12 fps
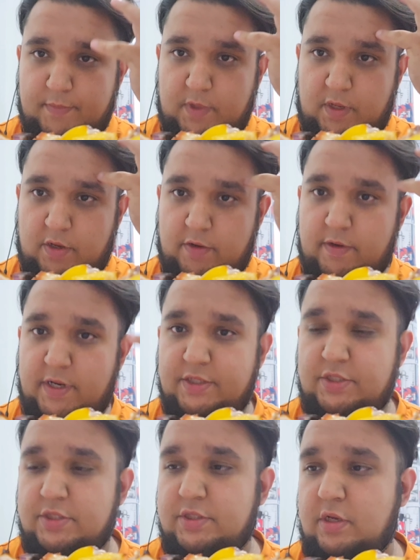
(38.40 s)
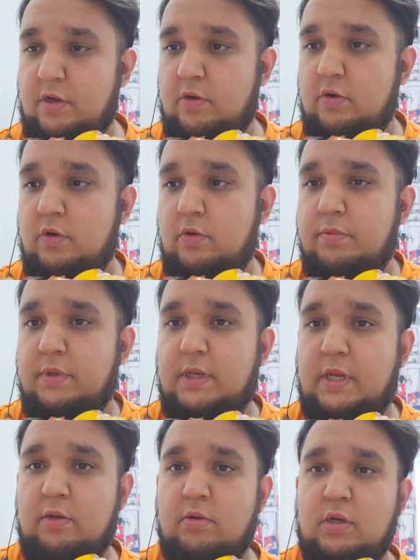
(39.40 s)
All right, just got home
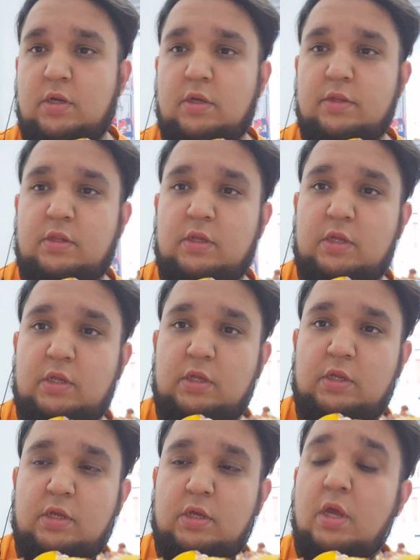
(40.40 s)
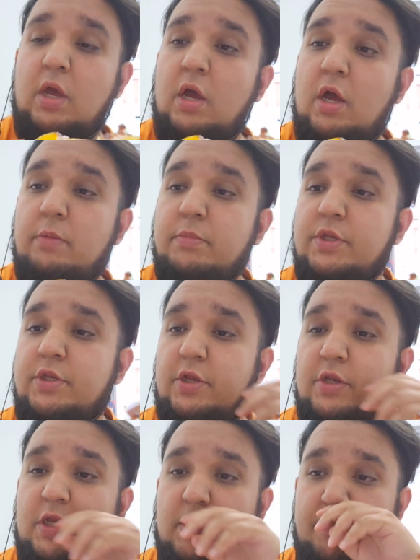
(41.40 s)
now. I got the um,
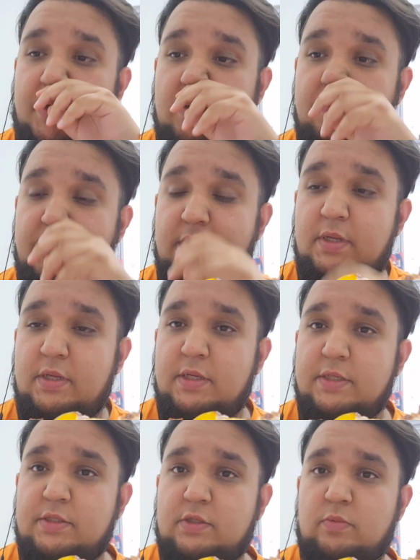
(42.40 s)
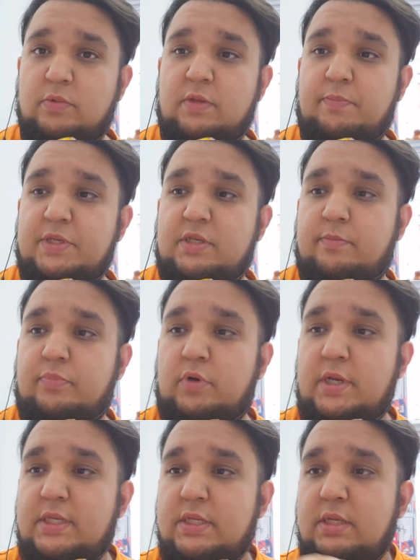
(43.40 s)
doner kebab. It's come with a of
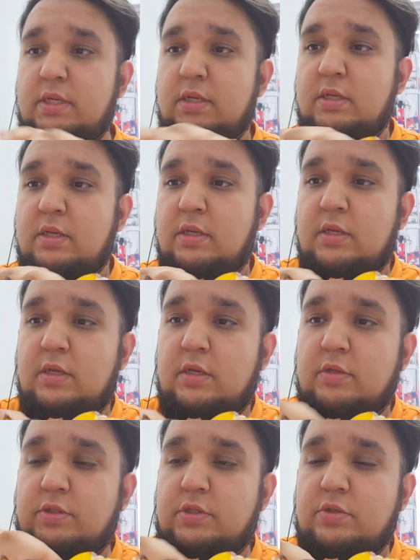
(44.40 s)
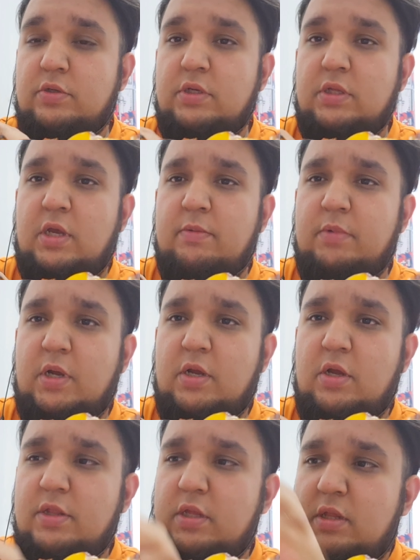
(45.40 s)
bread. I'll just show you. Um, I
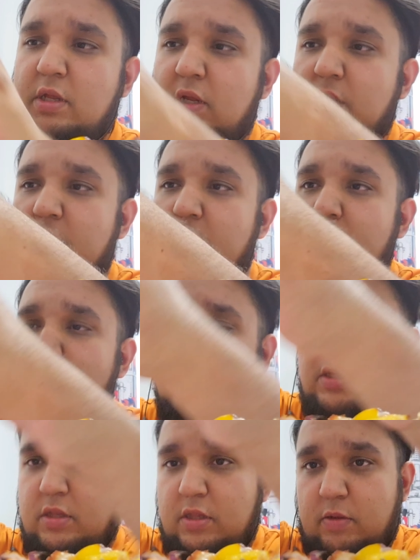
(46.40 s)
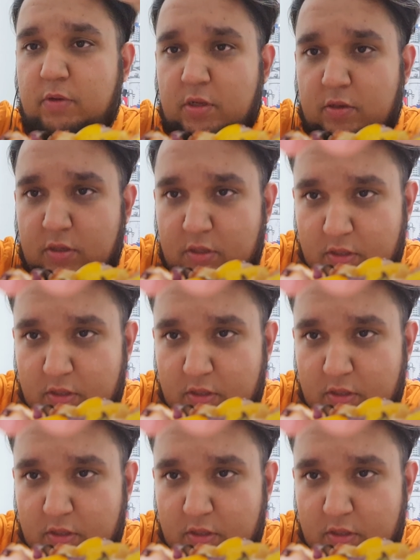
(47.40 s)
got the thingy. There we are.